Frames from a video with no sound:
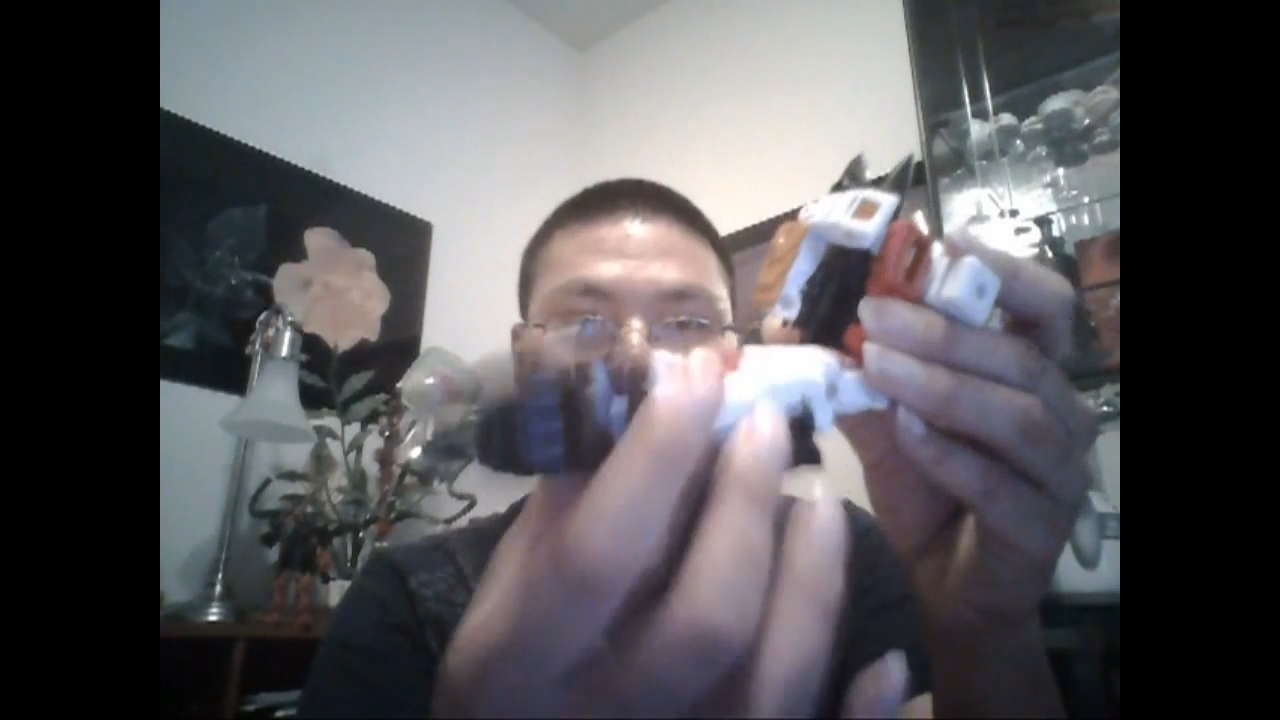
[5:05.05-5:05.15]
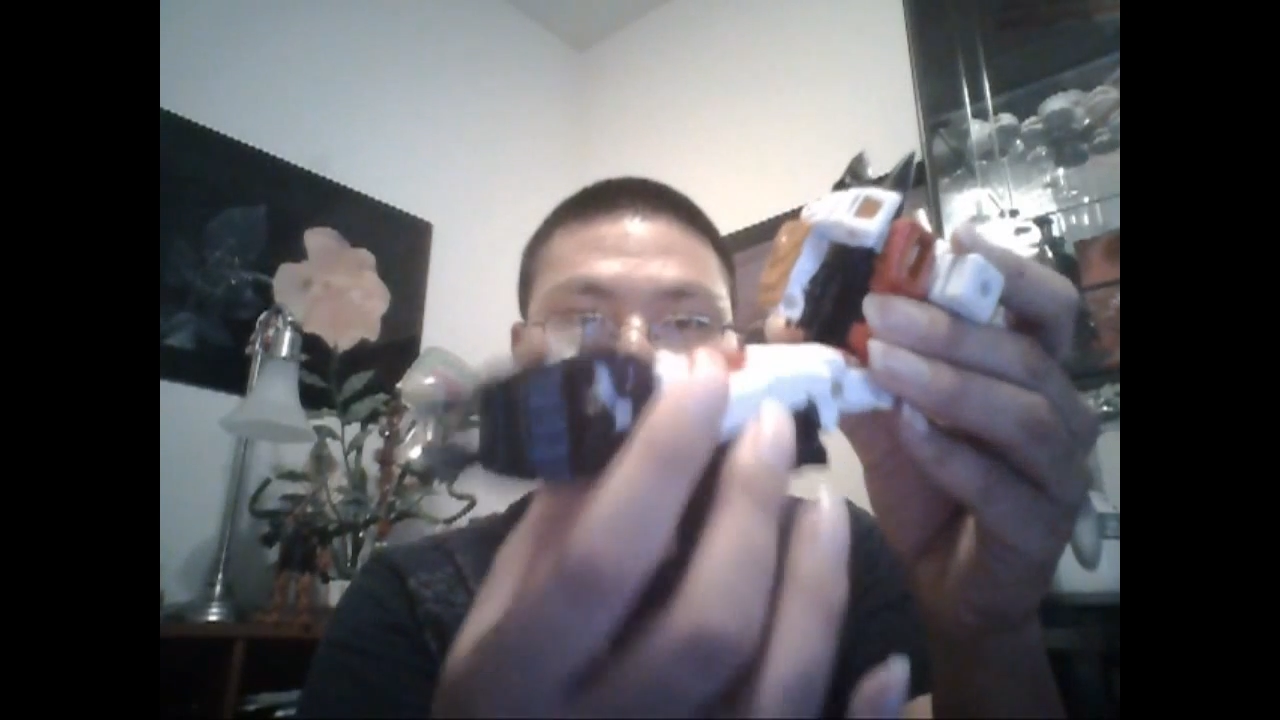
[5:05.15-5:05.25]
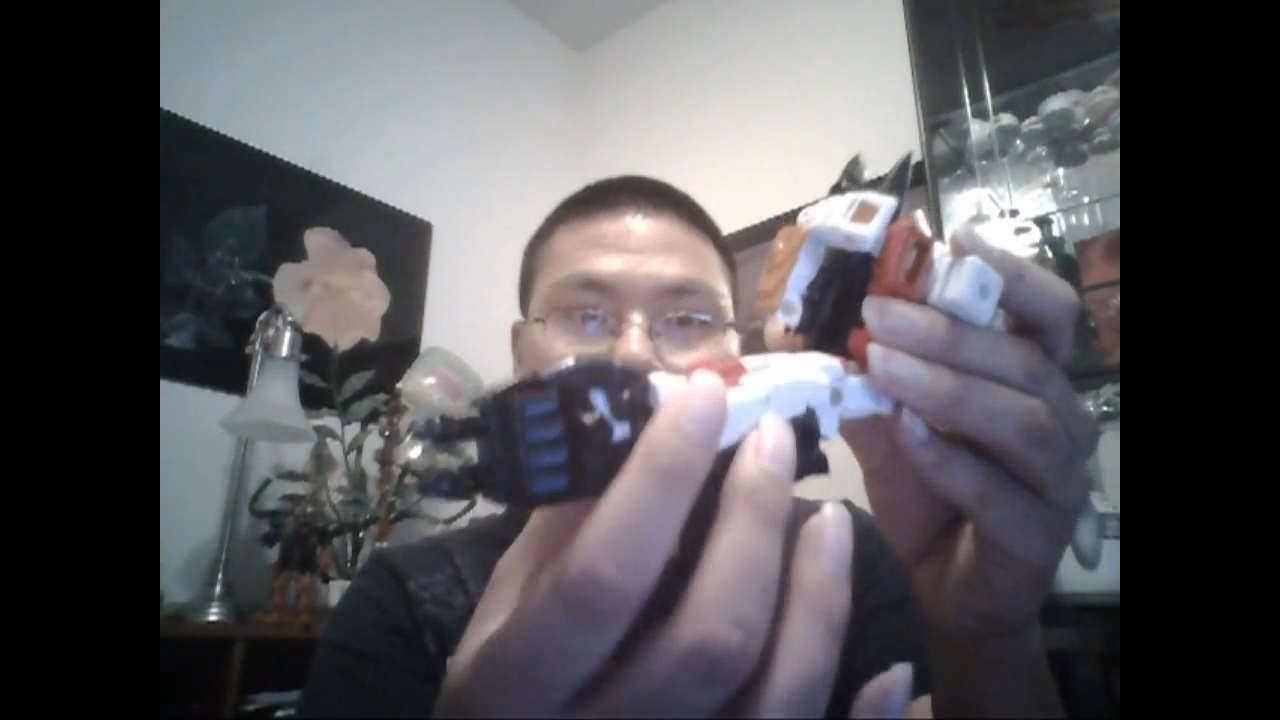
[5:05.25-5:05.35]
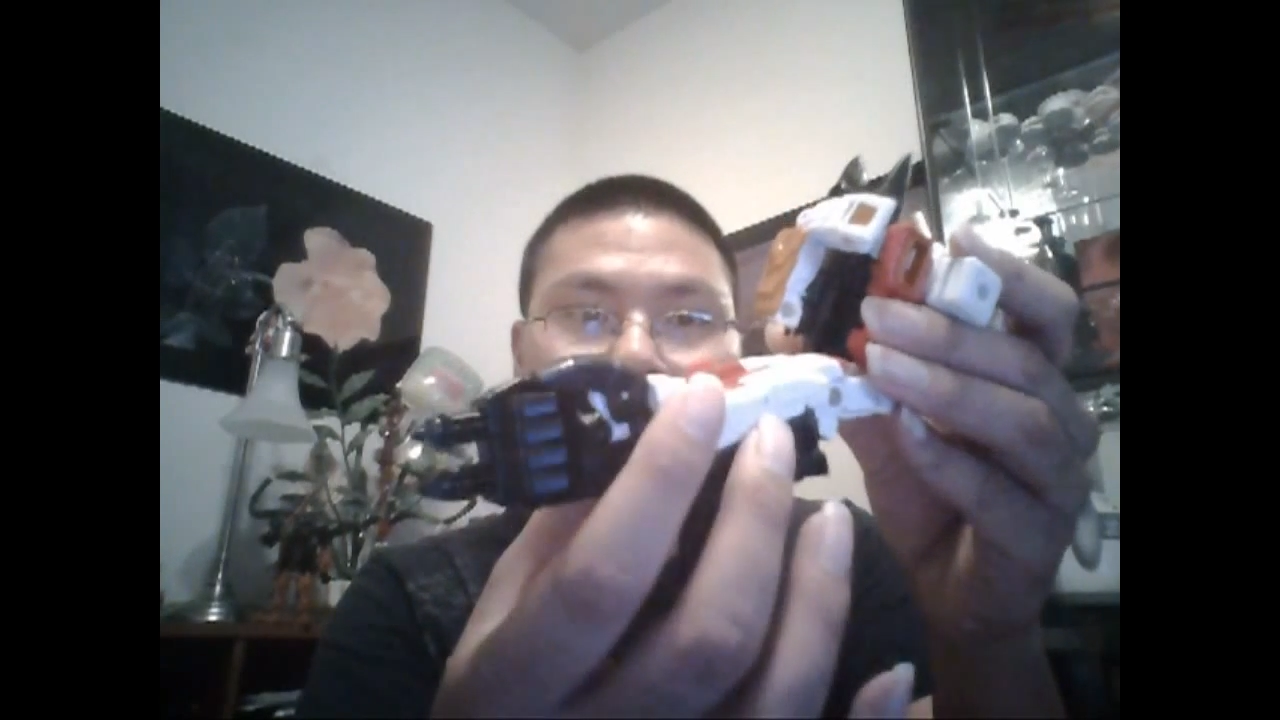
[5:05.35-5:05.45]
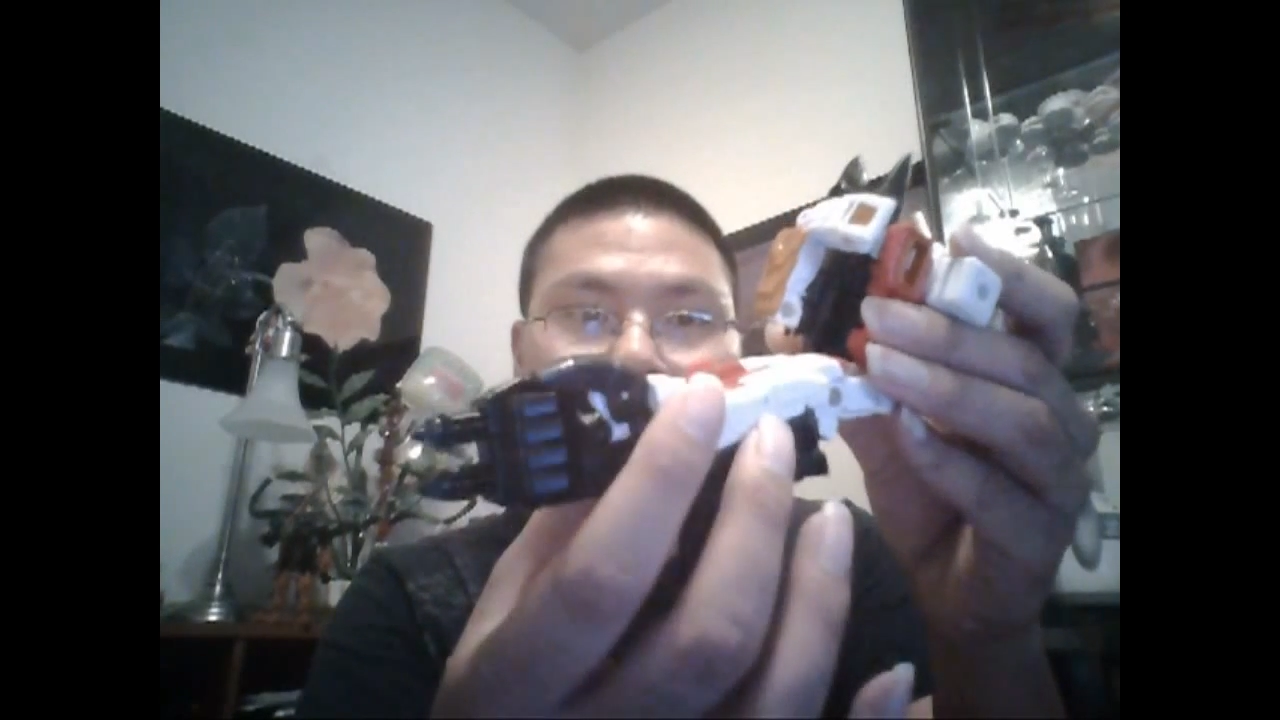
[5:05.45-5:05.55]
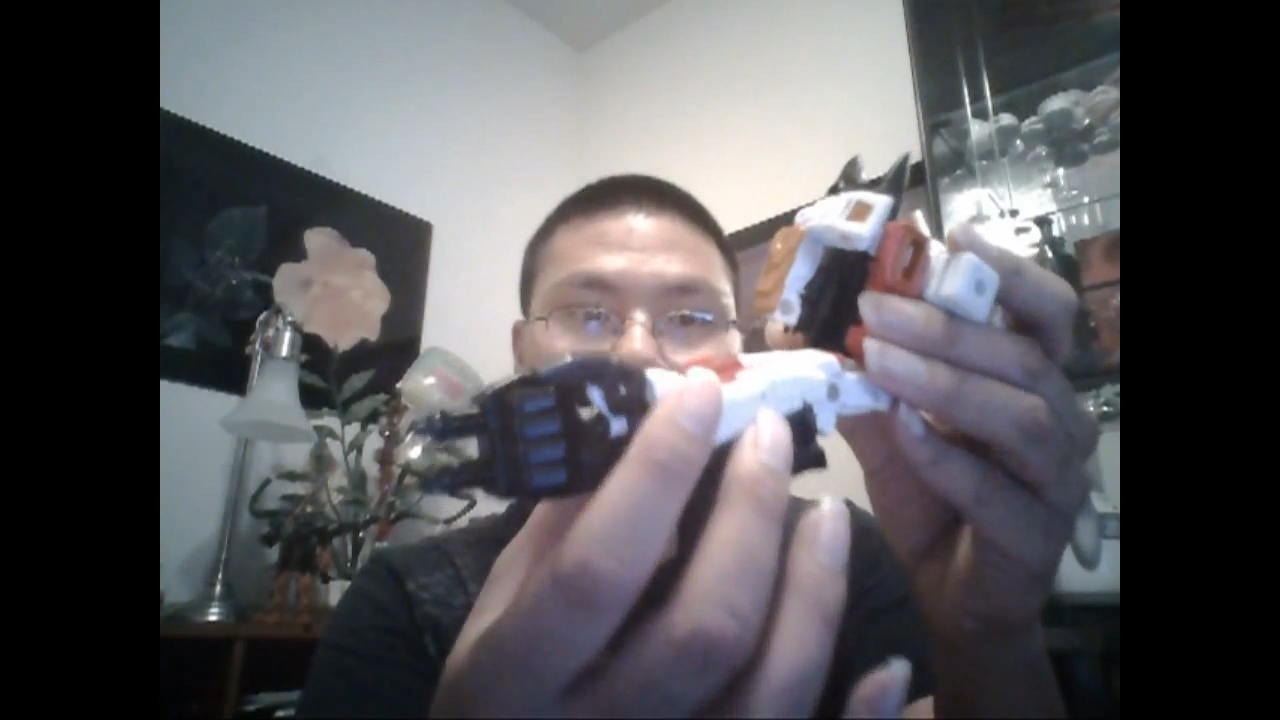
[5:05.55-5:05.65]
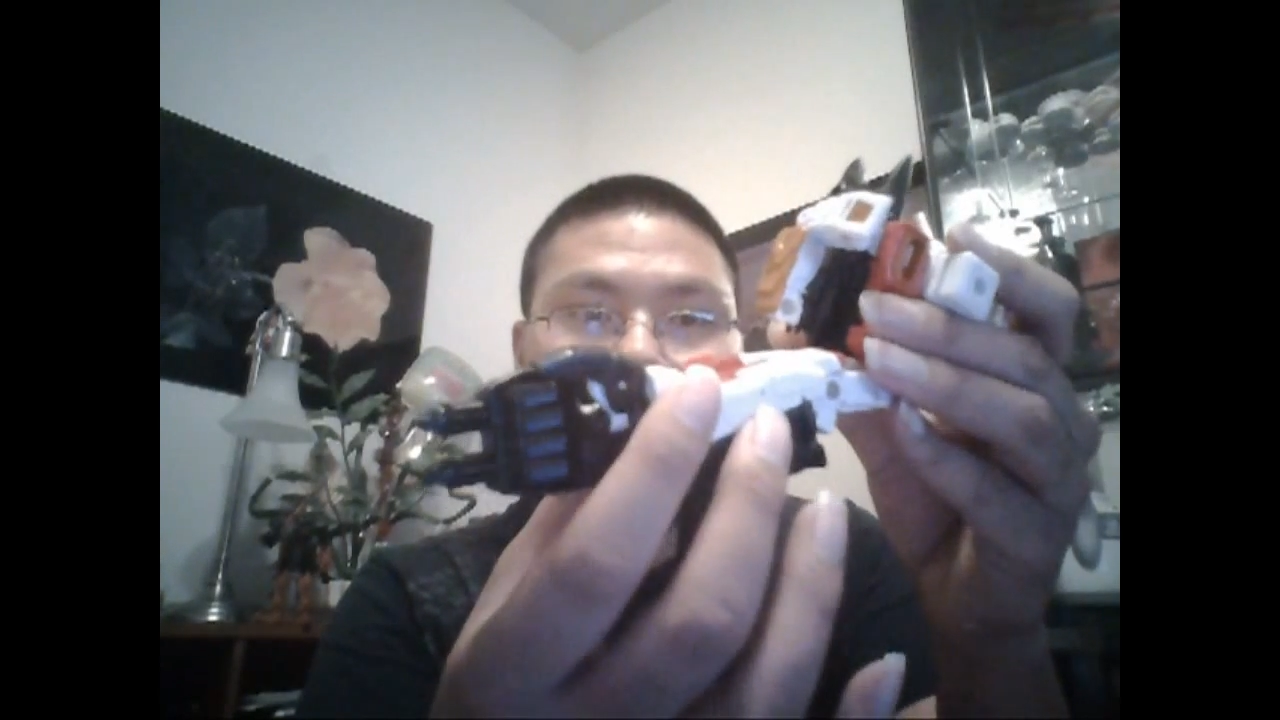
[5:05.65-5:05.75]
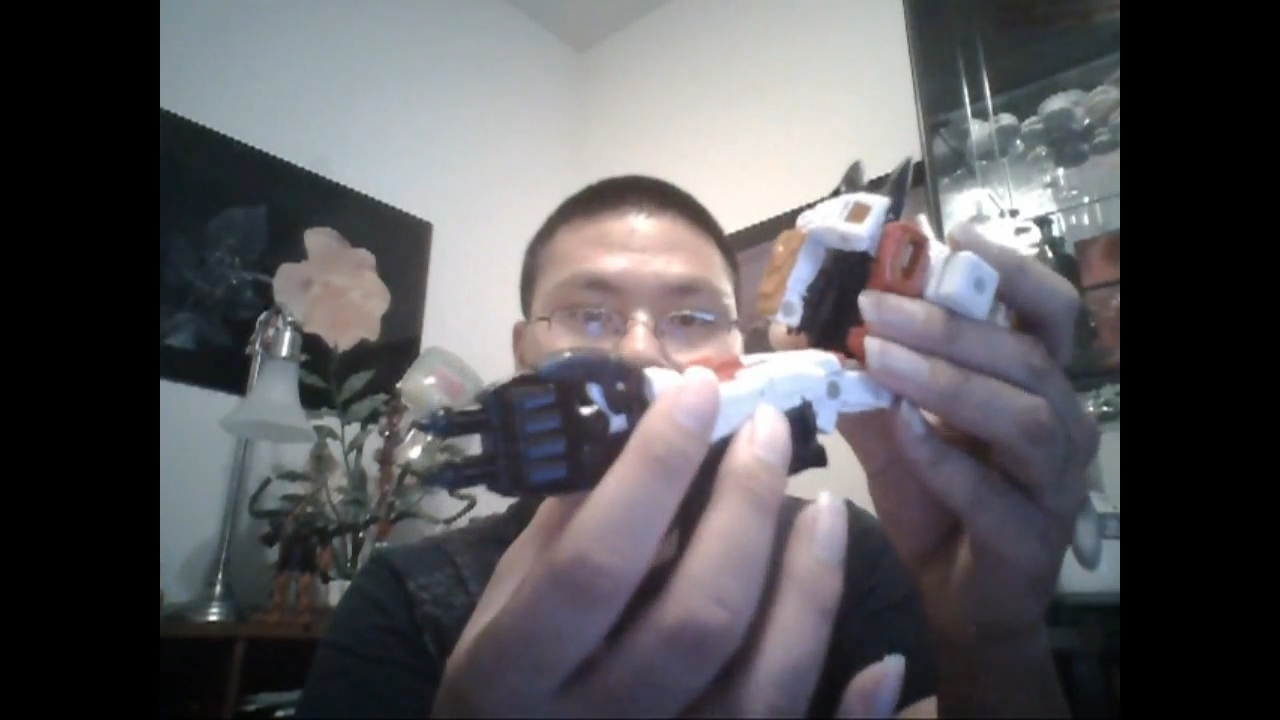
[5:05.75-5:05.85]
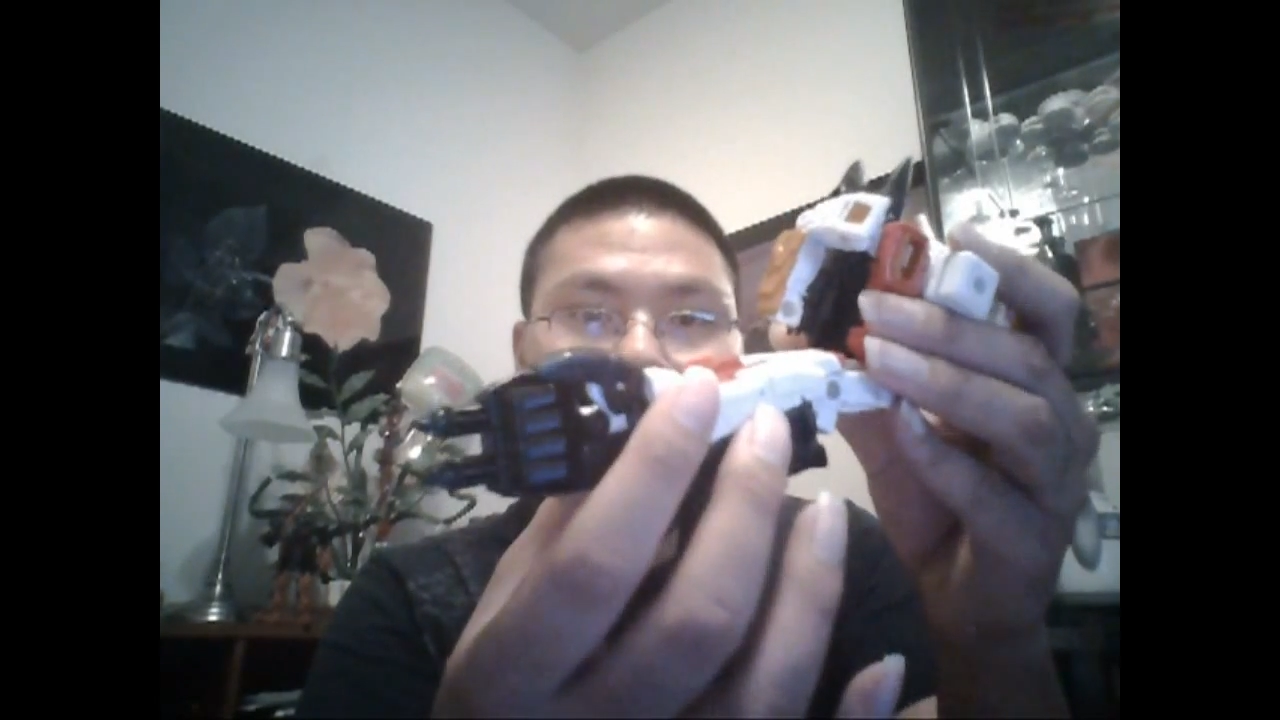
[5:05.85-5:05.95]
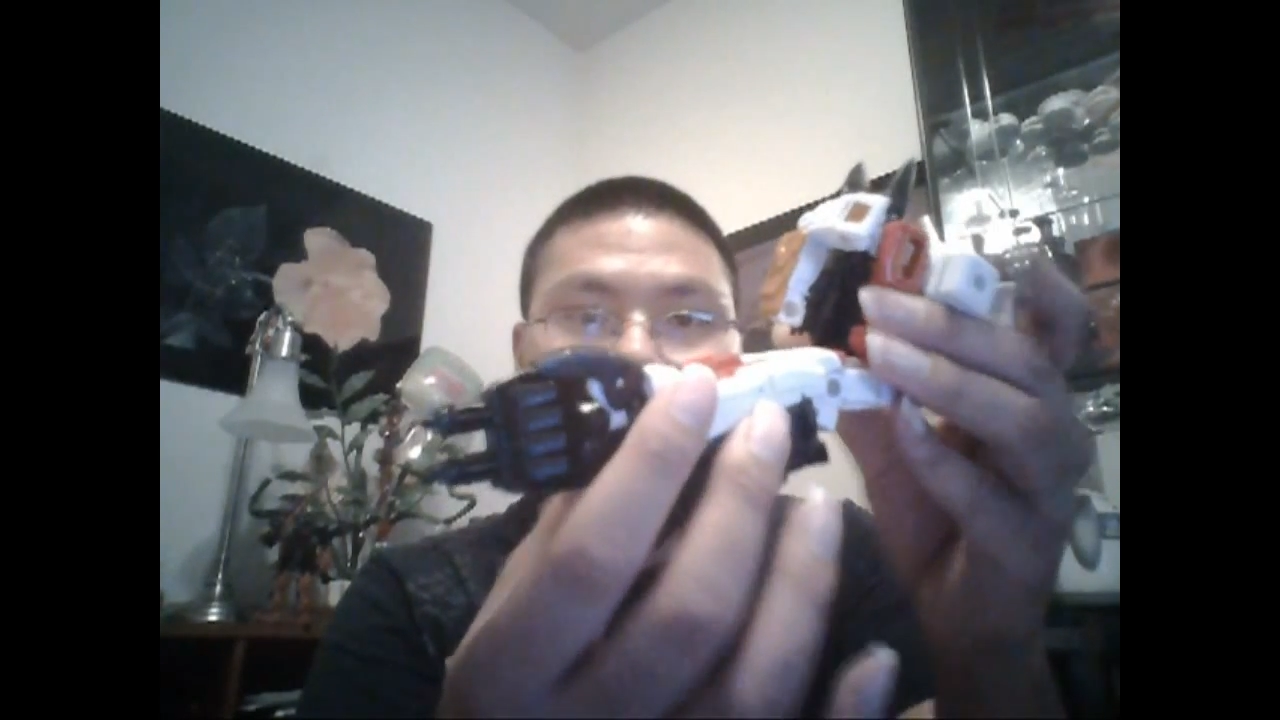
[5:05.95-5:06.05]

elbow.